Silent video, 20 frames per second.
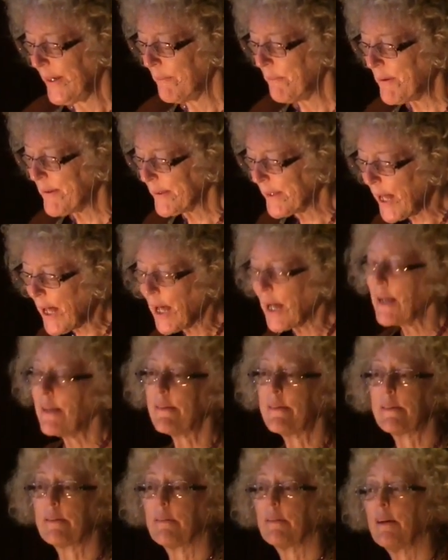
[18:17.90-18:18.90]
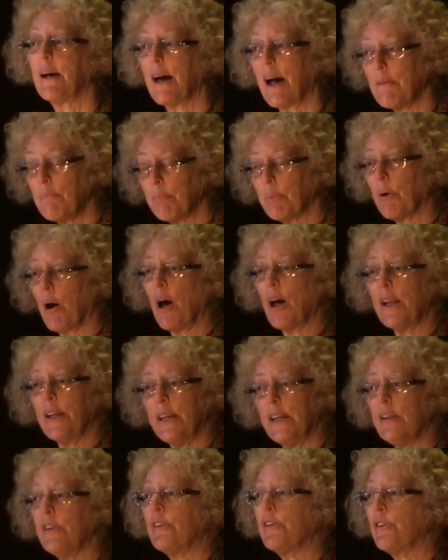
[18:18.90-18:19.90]
Besides, I
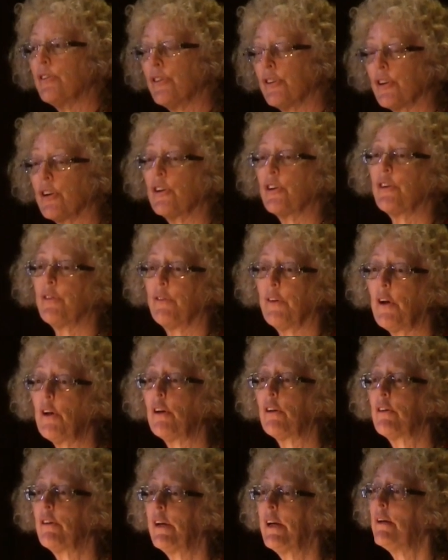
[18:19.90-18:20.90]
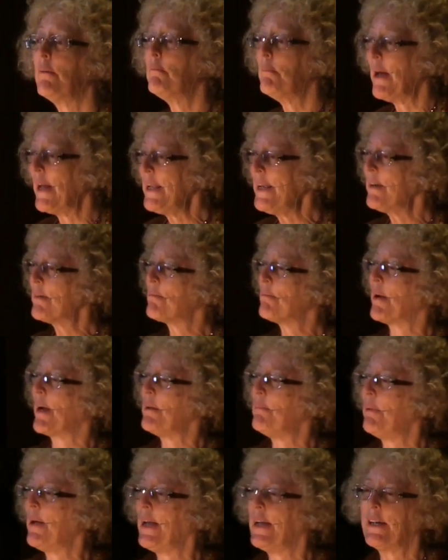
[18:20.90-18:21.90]
brought into the church fold many of
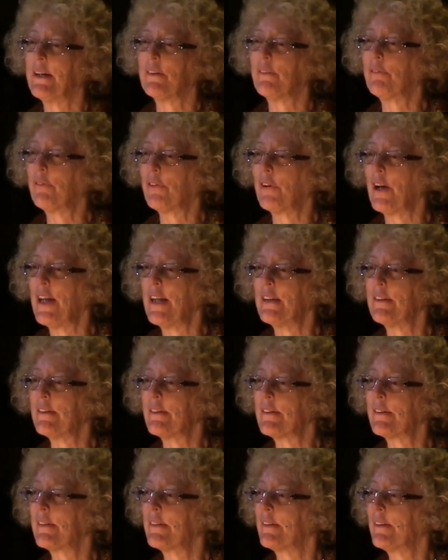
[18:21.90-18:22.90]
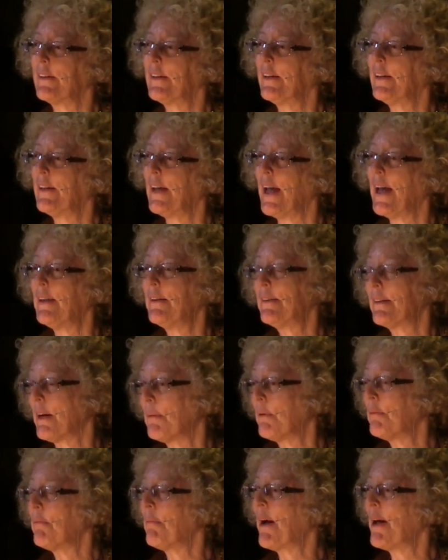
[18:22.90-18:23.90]
my pagan friends and
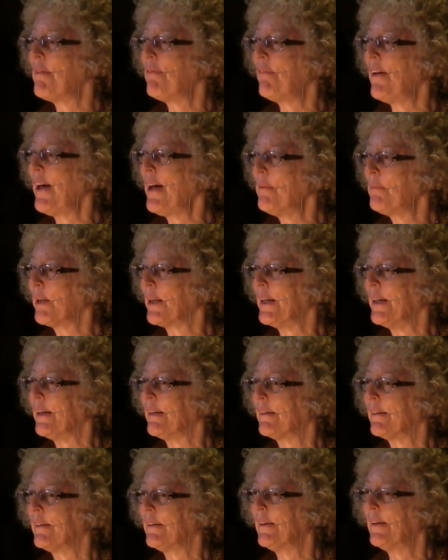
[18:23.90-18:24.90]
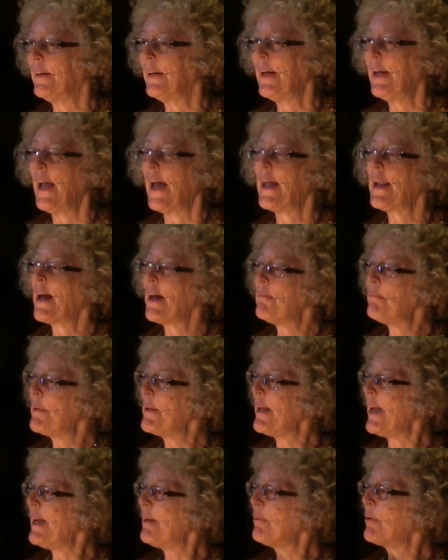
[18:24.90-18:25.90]
some of my family. And I've
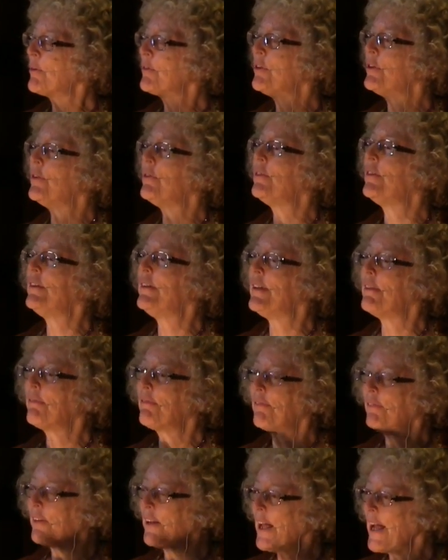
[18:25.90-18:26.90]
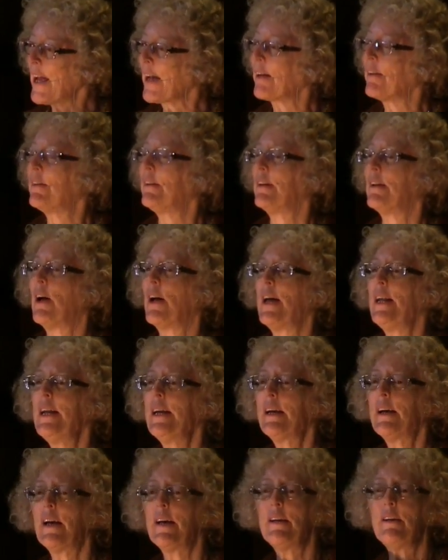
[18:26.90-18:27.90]
been able to deflect any
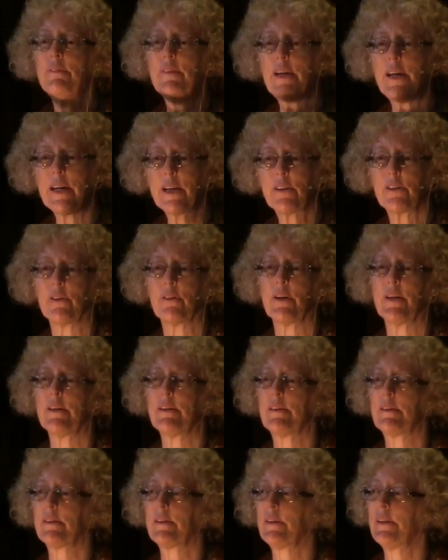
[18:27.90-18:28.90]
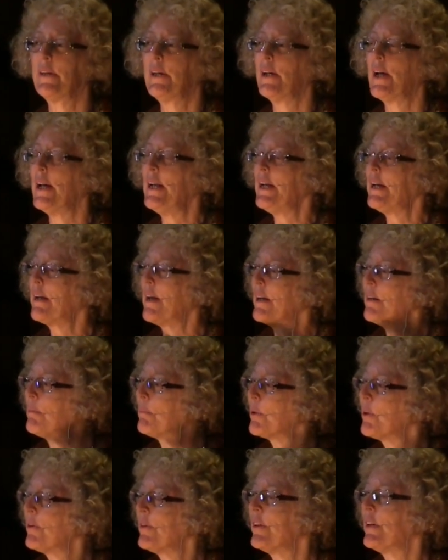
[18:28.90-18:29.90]
kind of ignorance, any kind of
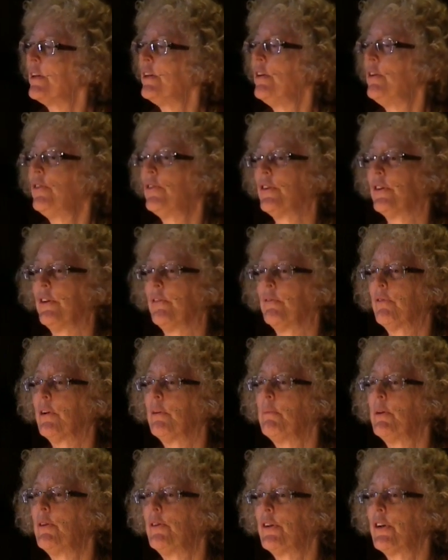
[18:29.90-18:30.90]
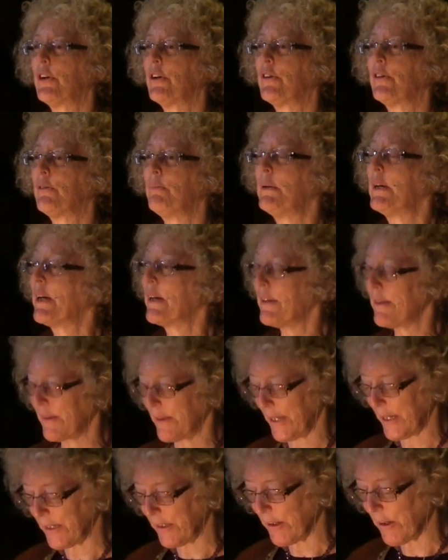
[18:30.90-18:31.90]
persecution from the church because
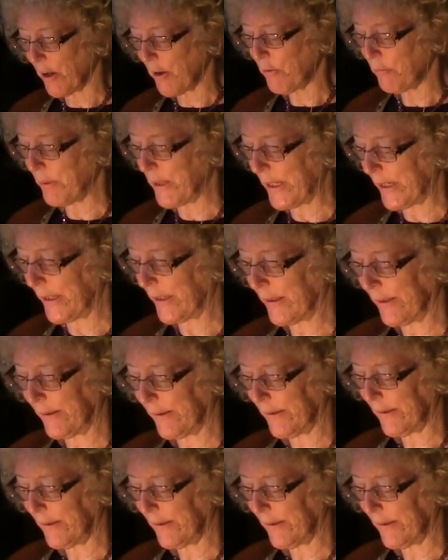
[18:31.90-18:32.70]
they know me.